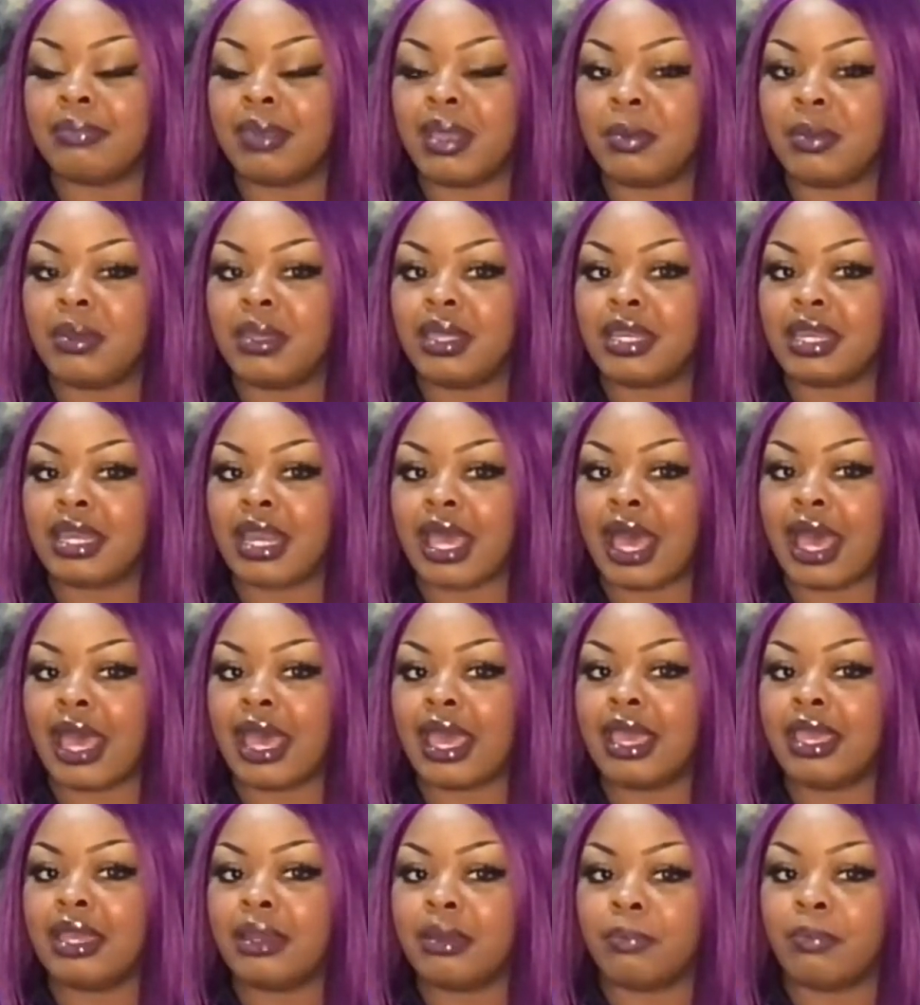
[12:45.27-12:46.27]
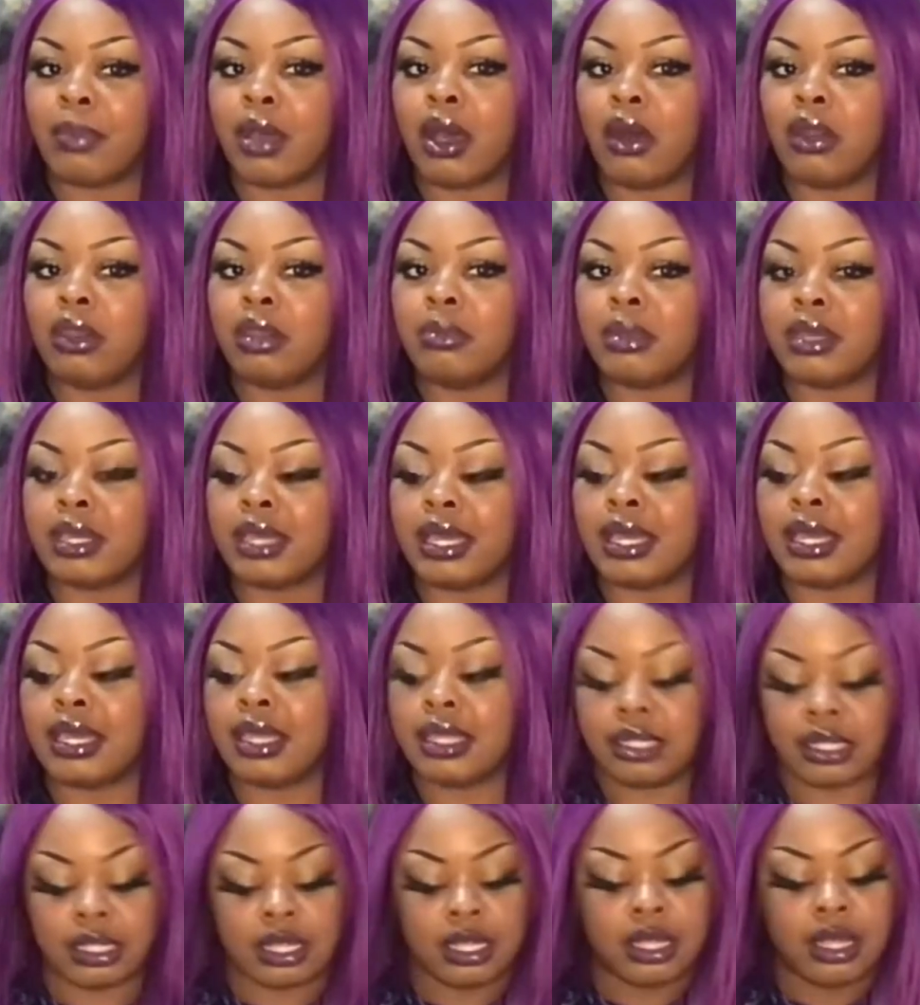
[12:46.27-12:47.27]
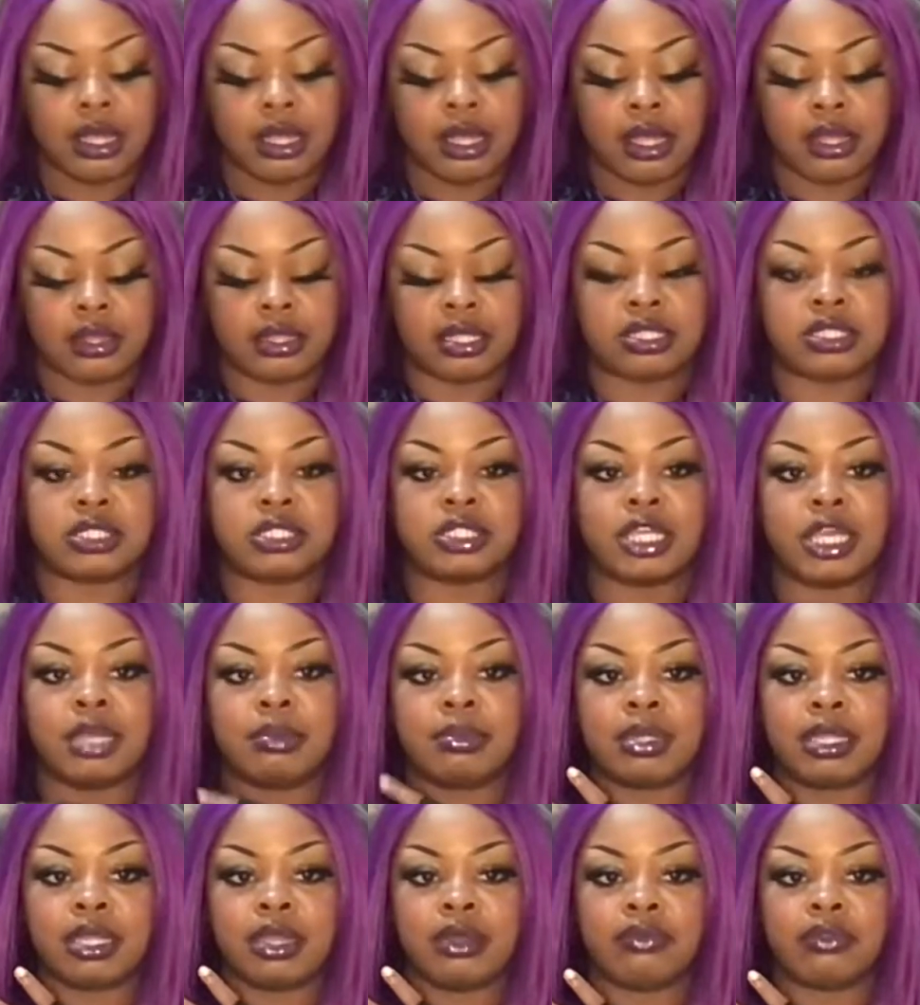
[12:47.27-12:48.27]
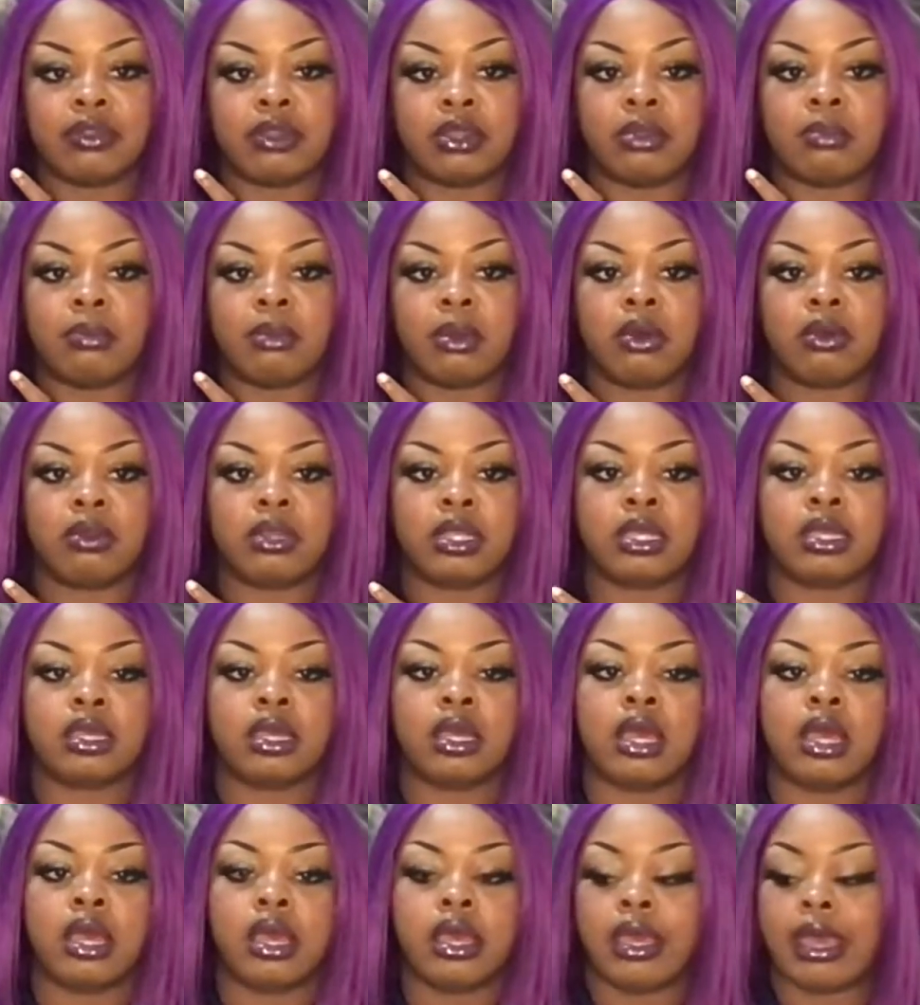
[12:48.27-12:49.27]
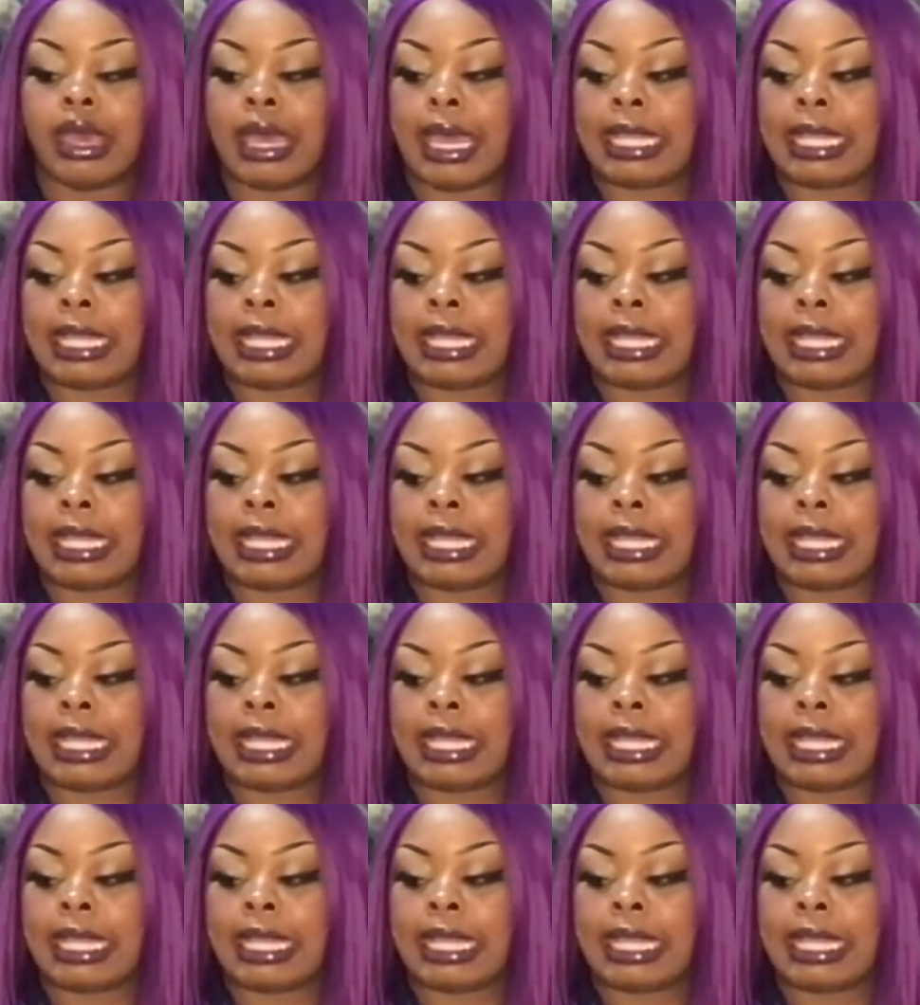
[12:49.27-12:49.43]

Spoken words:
maybe a 9, but only because the shapes of the little molding,